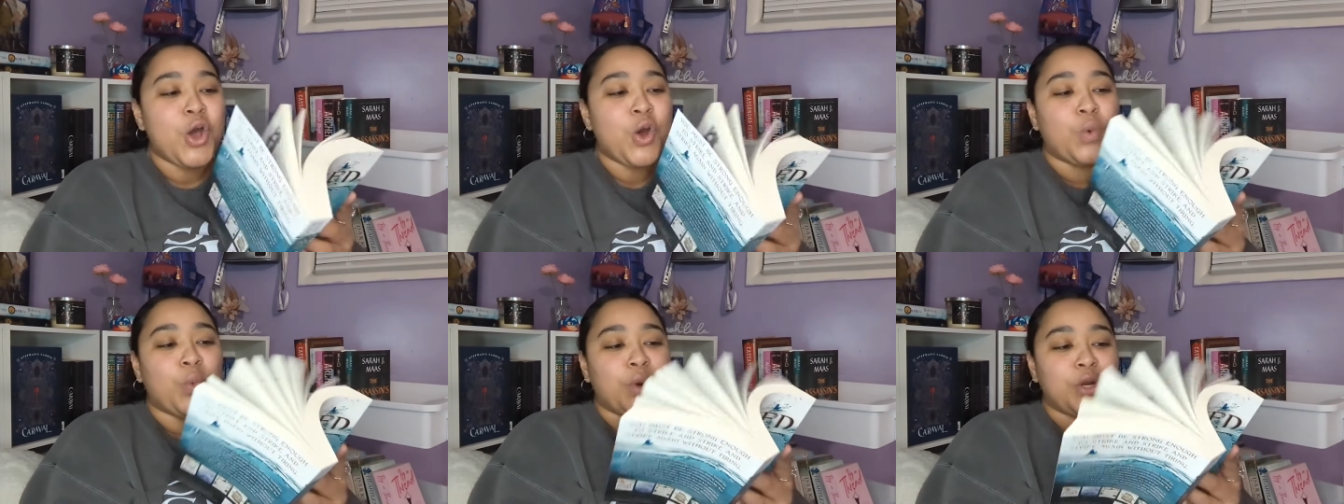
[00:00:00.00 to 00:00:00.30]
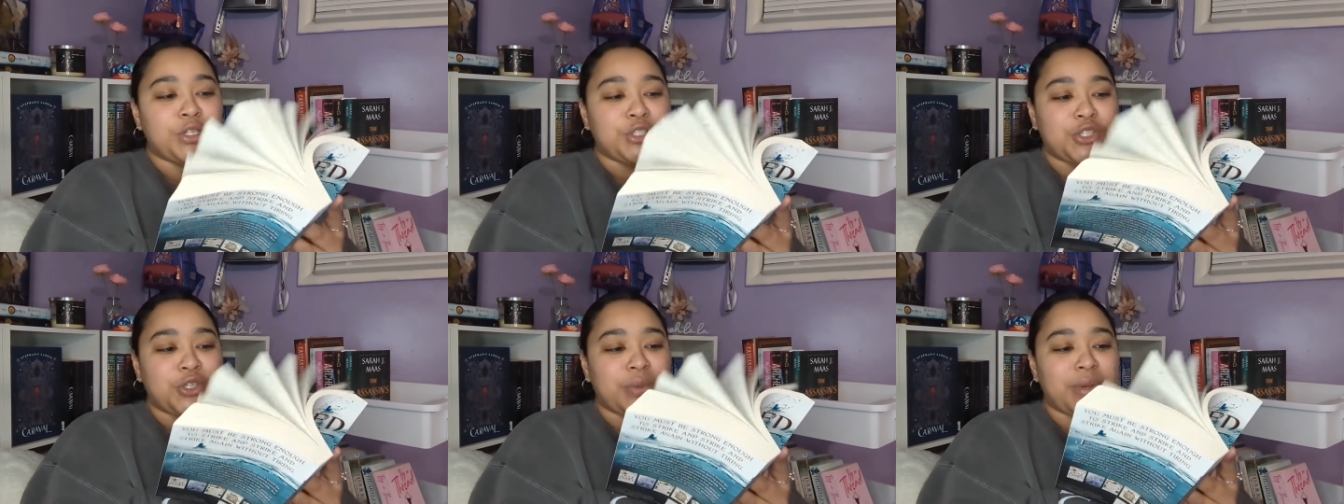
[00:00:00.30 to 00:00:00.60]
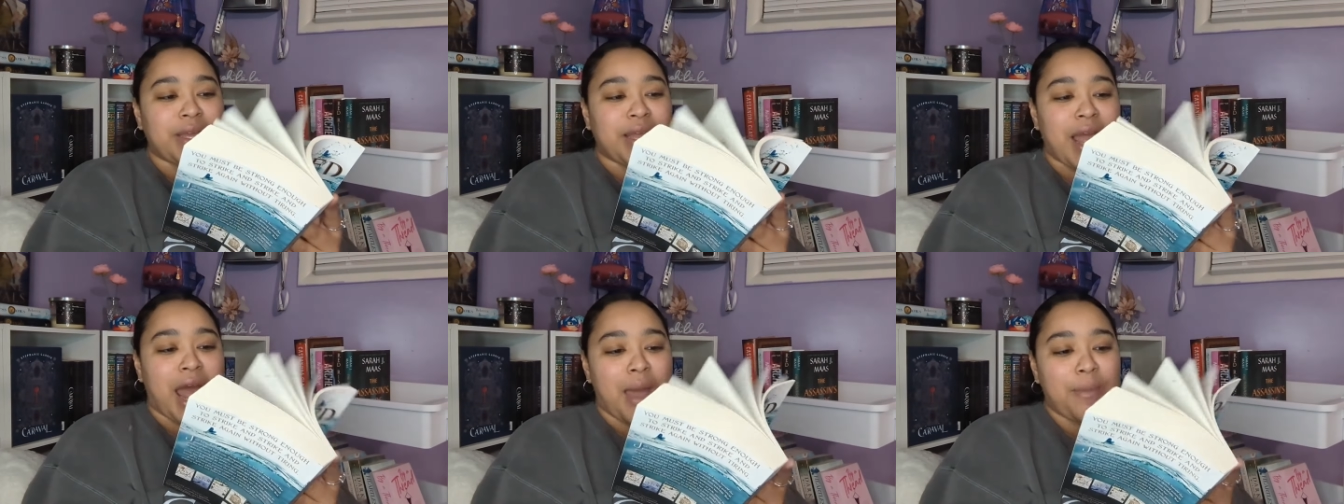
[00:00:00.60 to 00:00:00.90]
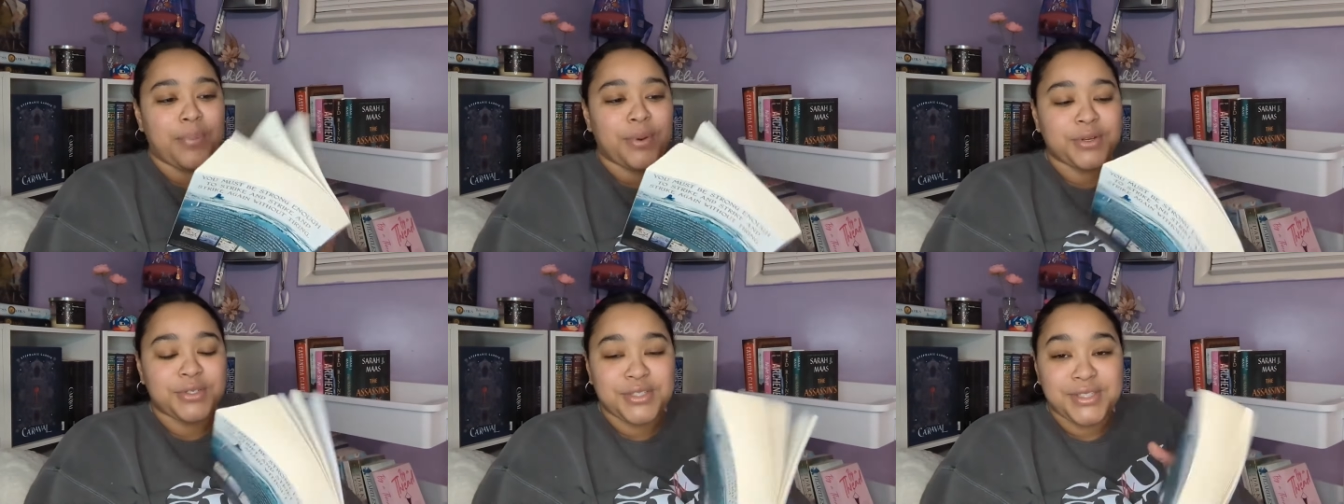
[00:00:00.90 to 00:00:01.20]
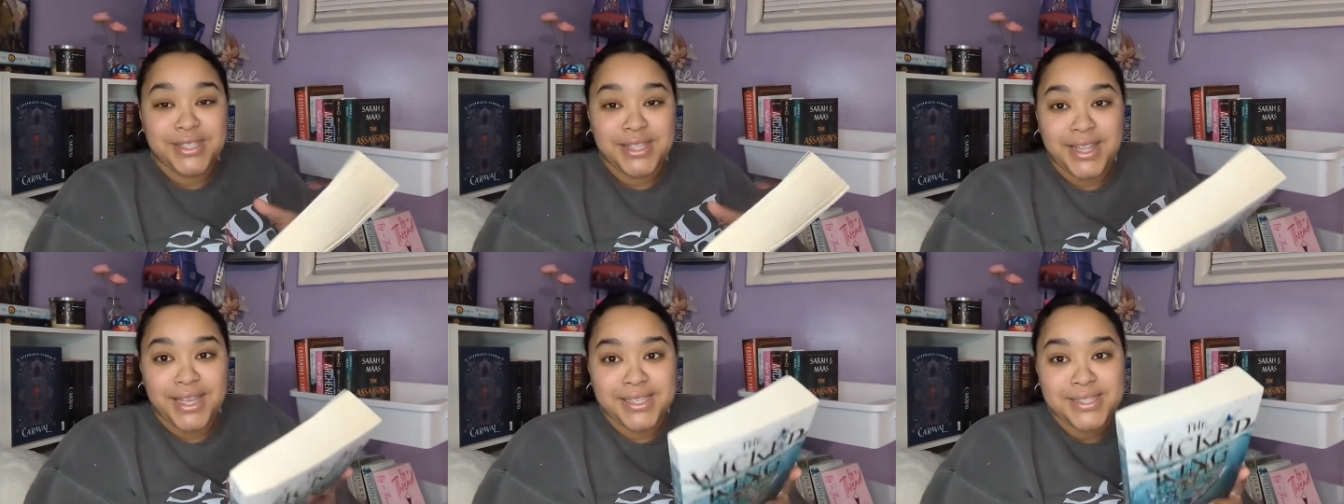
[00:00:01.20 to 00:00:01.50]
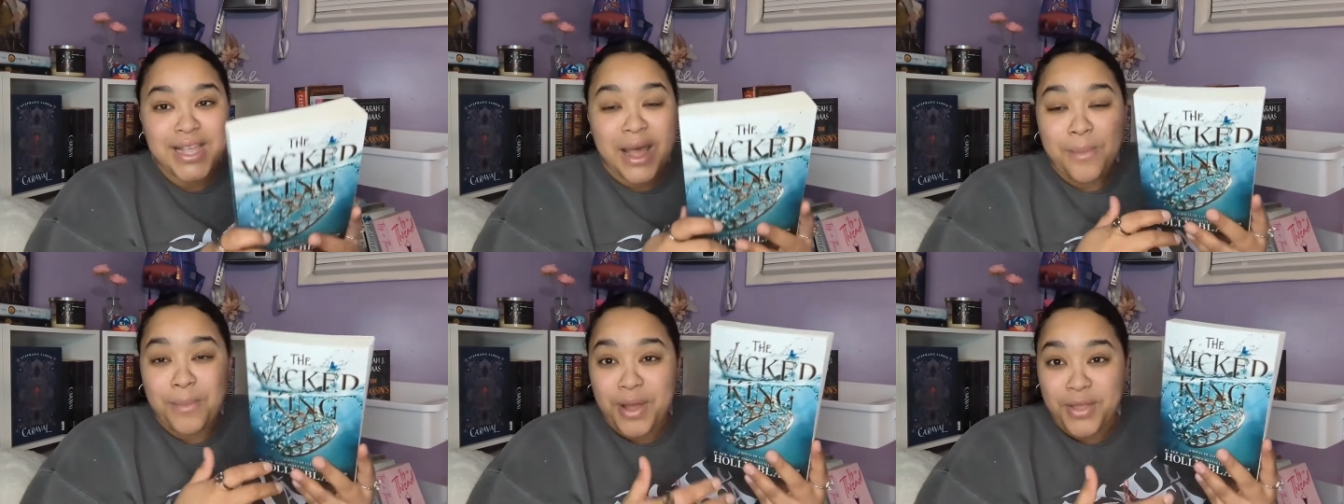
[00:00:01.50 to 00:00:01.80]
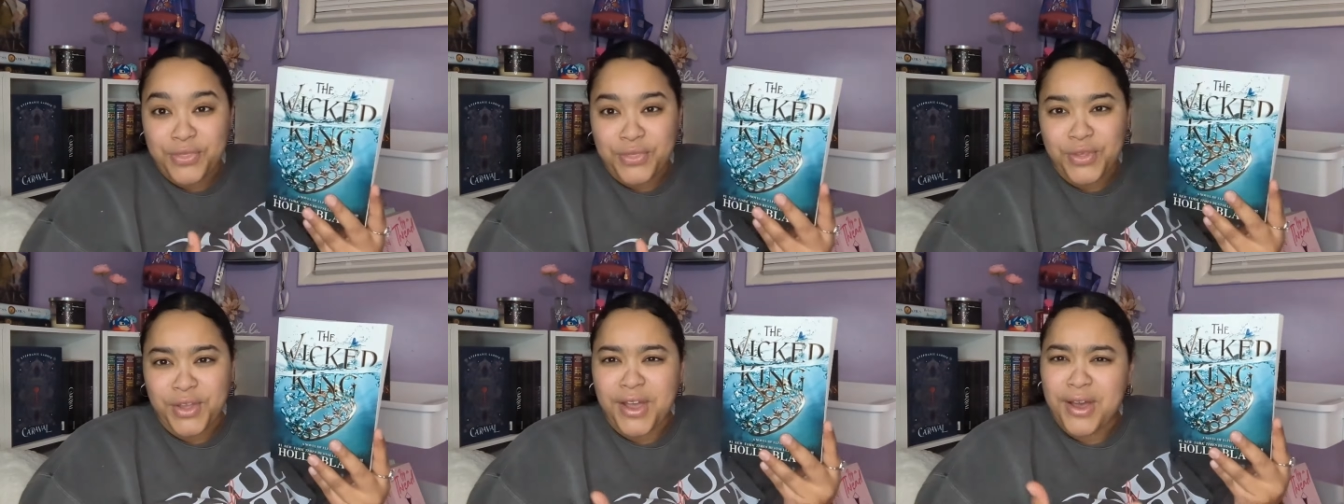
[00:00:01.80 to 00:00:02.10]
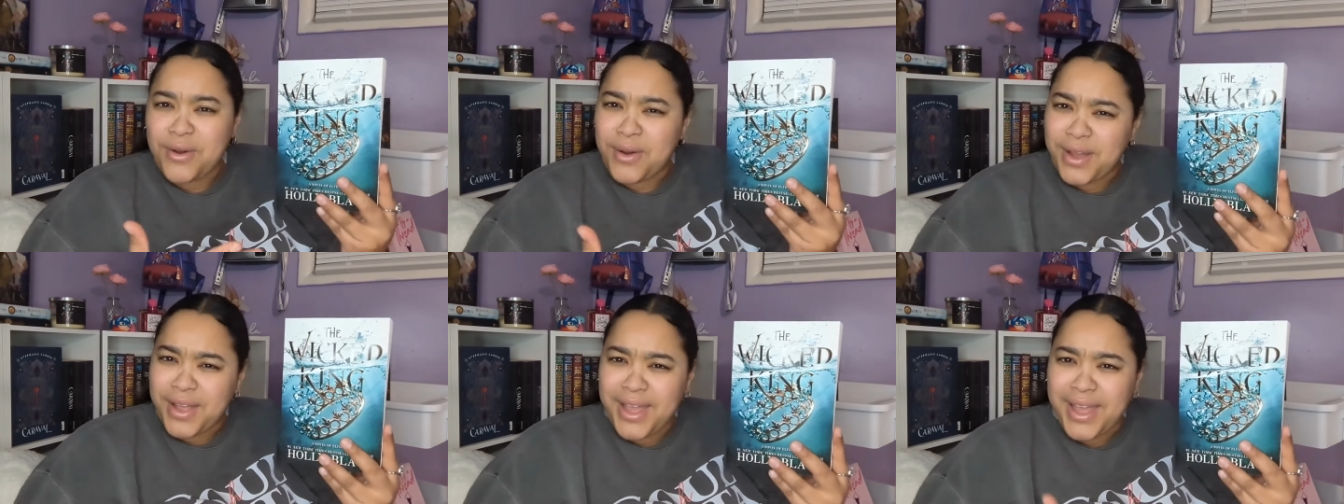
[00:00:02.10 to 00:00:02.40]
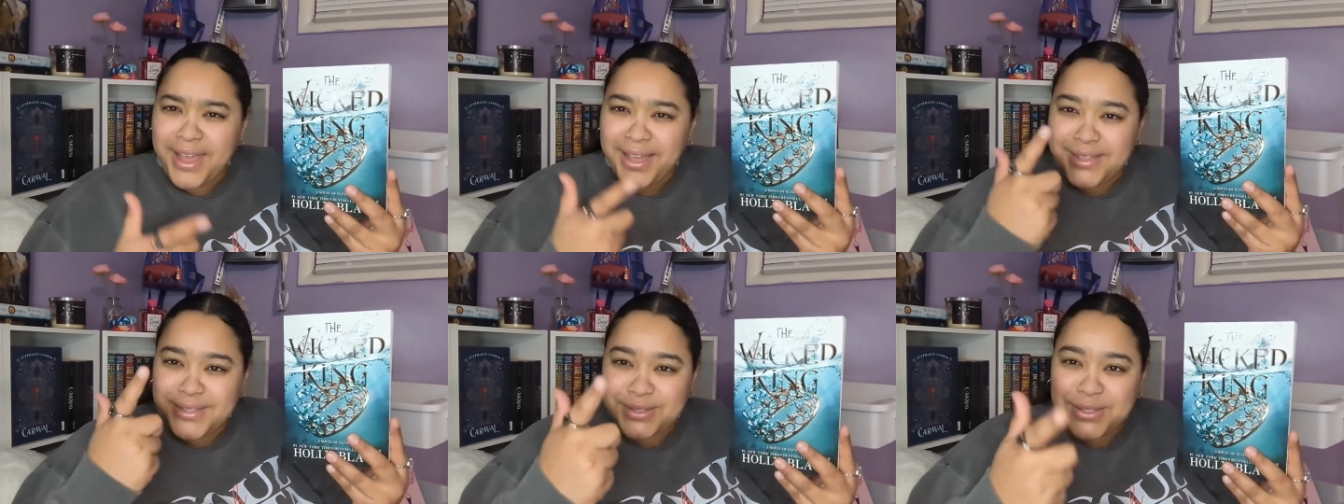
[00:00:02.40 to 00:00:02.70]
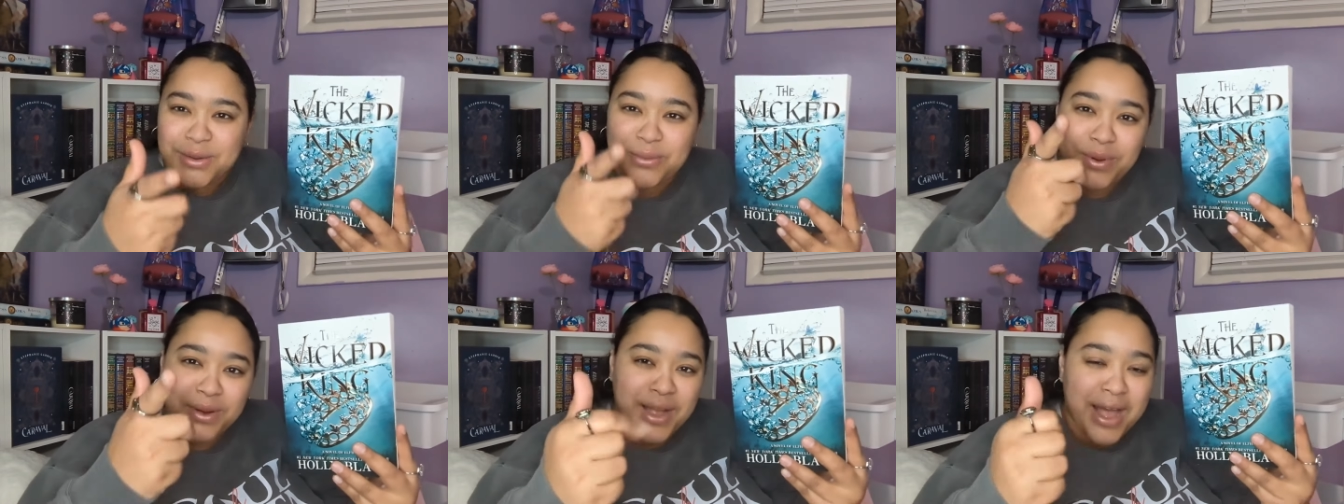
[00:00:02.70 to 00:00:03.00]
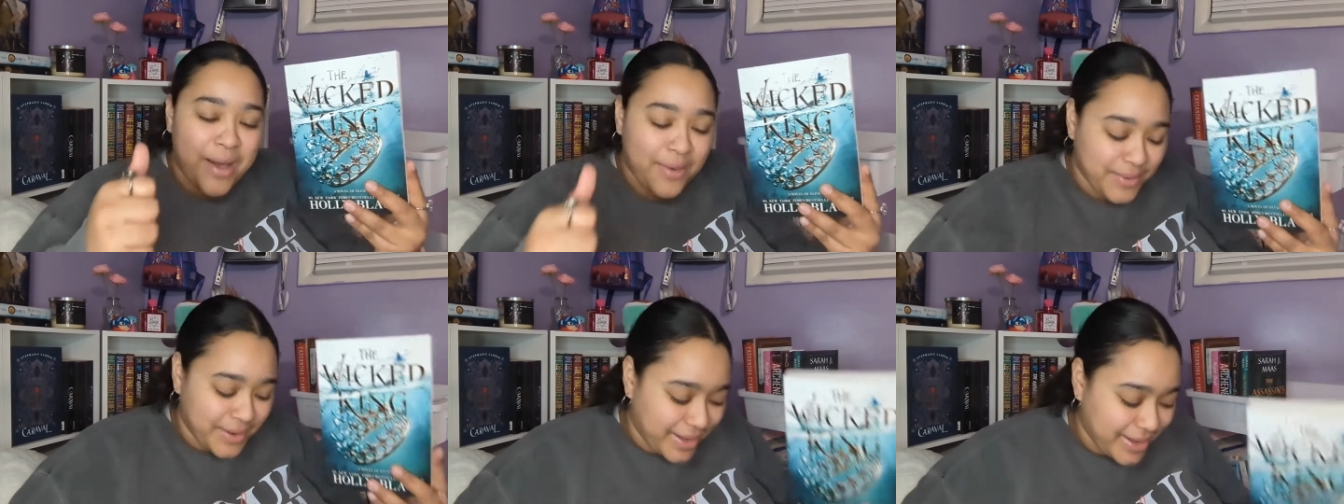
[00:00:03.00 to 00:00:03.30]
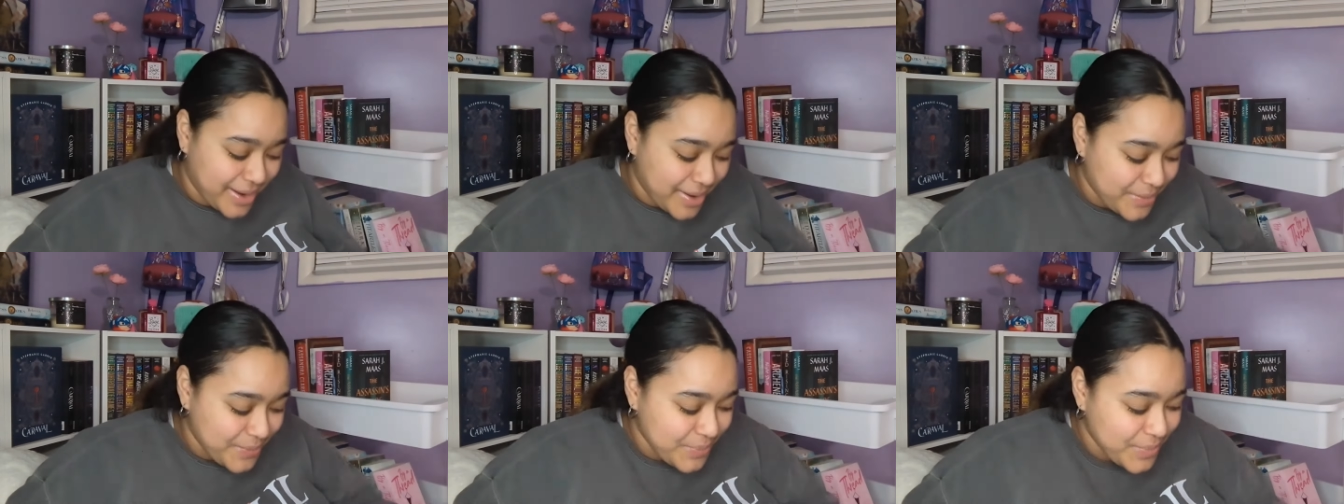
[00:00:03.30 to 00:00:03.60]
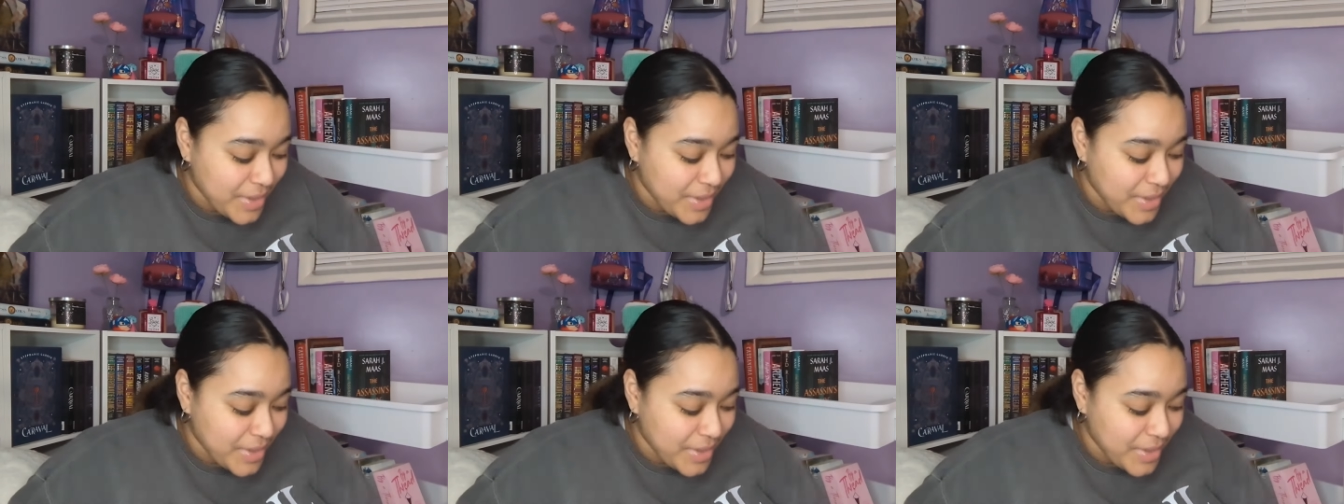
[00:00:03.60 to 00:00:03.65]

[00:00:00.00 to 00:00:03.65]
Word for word: We're doing it. I purchased this a month ago, okay? So we're counting it.